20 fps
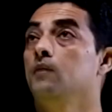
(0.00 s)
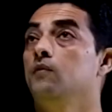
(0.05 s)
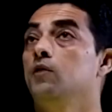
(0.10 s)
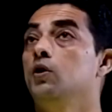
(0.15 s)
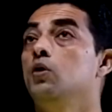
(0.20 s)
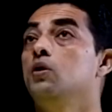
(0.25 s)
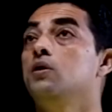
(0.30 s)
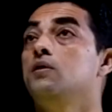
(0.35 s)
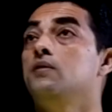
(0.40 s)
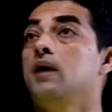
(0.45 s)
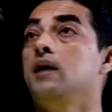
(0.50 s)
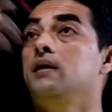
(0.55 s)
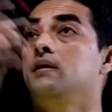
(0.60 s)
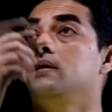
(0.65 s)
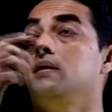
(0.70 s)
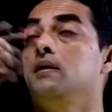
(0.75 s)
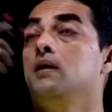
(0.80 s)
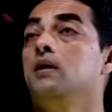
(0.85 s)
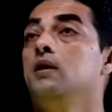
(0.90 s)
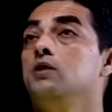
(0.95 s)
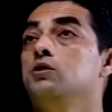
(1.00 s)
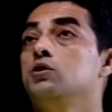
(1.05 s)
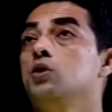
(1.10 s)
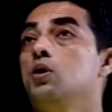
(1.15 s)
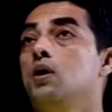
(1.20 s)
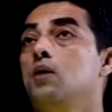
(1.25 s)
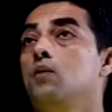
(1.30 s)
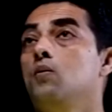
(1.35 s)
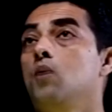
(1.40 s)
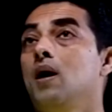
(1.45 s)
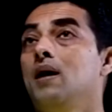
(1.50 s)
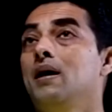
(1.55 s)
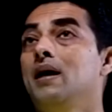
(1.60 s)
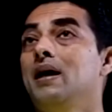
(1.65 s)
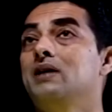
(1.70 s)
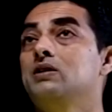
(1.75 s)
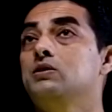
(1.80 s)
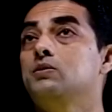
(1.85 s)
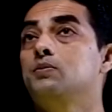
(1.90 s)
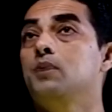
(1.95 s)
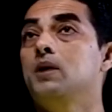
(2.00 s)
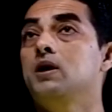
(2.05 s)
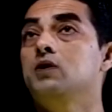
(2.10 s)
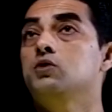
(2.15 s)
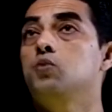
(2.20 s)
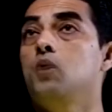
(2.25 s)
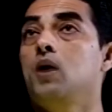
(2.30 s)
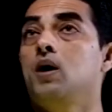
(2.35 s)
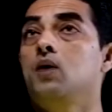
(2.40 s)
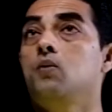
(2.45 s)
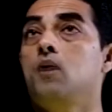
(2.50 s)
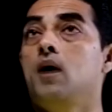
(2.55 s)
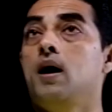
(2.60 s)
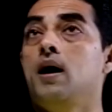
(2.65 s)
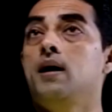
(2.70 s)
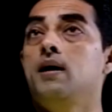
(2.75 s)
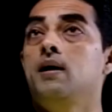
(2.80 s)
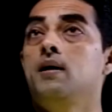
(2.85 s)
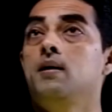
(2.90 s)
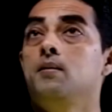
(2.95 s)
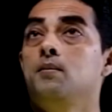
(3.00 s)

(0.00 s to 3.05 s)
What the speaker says: We don't write it. So 1x plus 1y